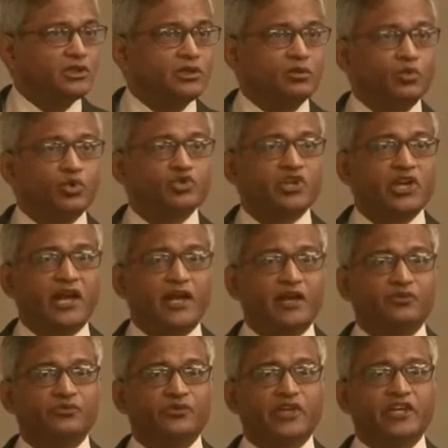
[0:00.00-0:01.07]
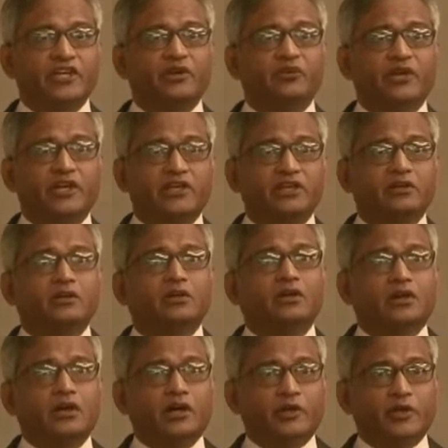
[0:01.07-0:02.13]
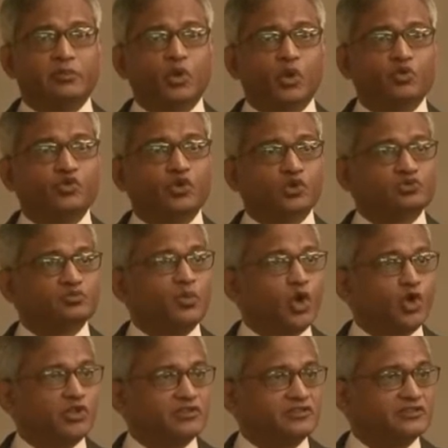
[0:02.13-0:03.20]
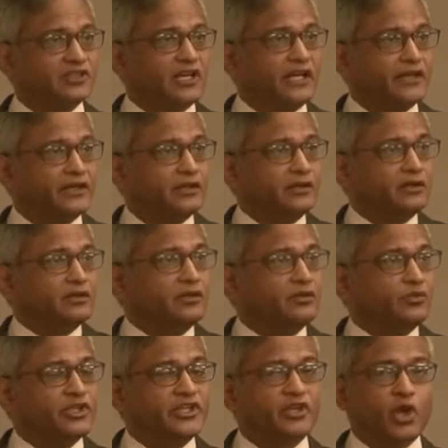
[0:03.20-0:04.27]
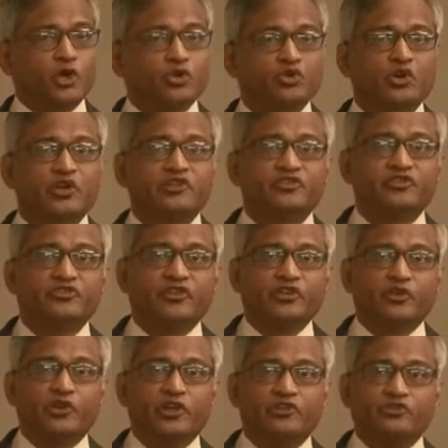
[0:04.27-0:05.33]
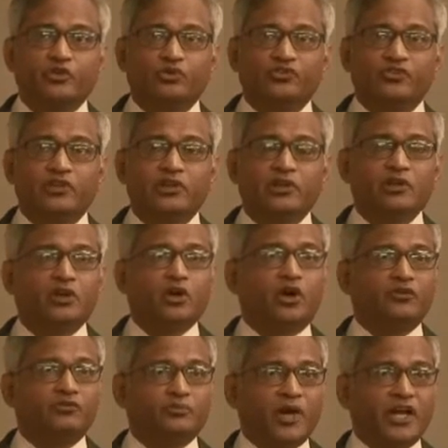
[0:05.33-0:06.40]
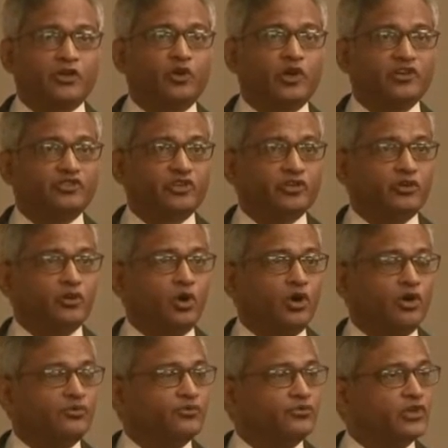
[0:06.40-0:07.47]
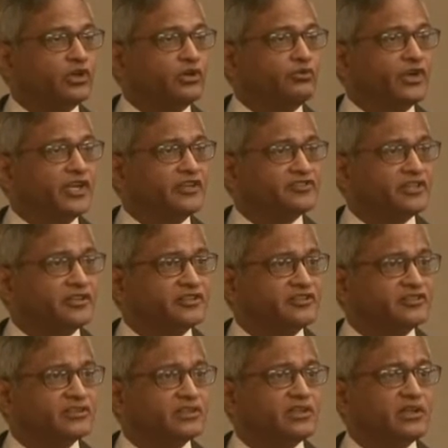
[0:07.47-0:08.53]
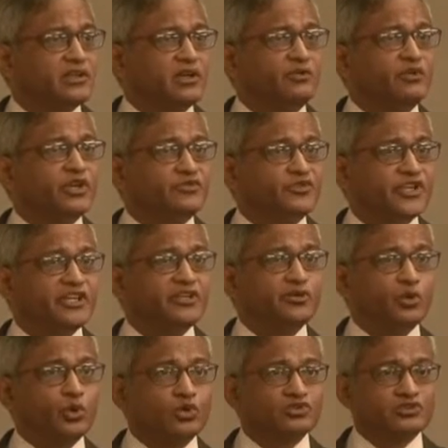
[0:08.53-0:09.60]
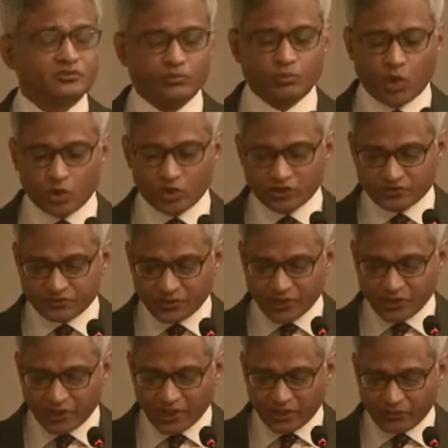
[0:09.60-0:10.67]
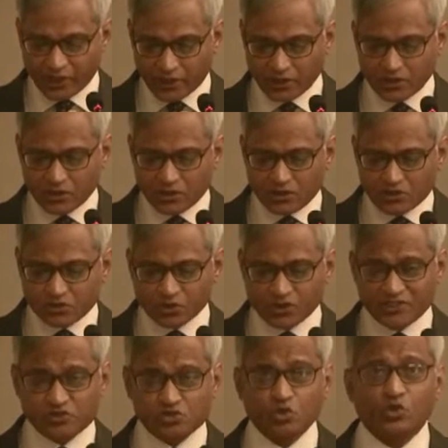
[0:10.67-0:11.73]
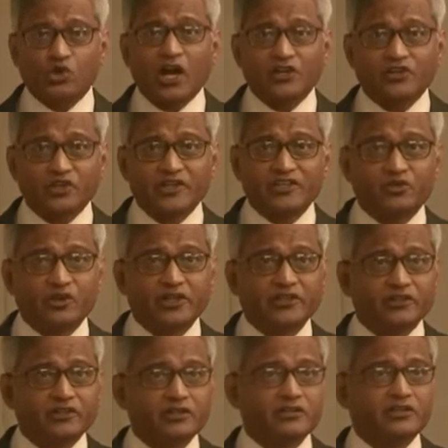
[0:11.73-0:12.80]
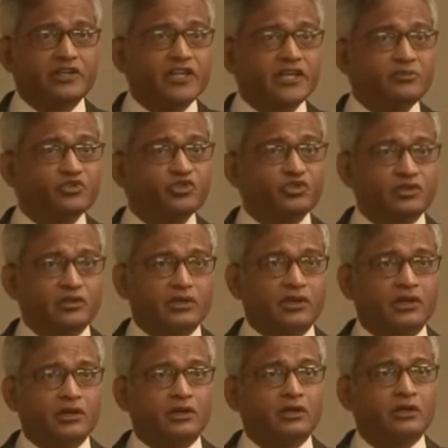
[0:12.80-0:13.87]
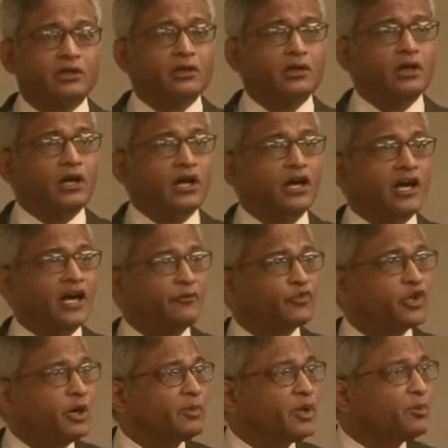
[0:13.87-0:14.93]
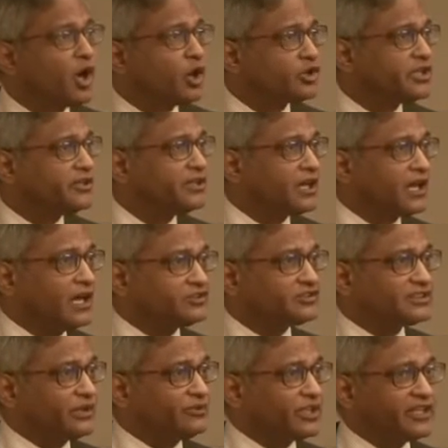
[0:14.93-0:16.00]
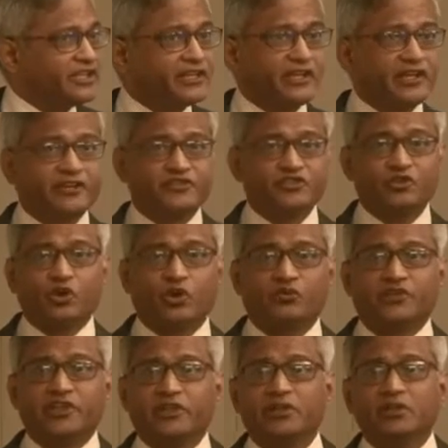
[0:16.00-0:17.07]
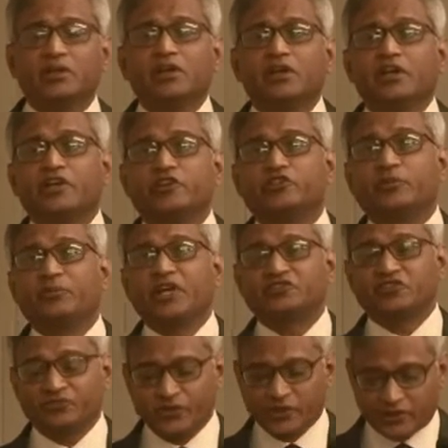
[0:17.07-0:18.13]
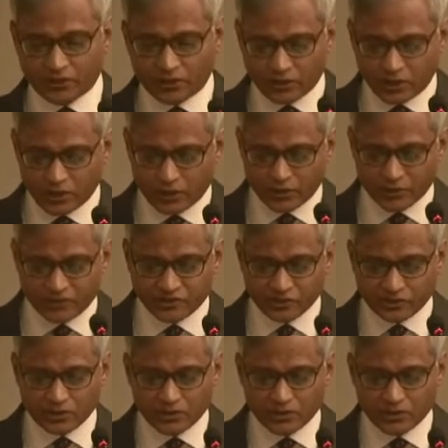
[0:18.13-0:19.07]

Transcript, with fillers: which have in a way removed those borders and with the non-traditional security issues of migration of various others, we have seen those borders withering away. So these two contradictory themes uh, uh, have come about in the last seven decades of the Asia Pacific uh, region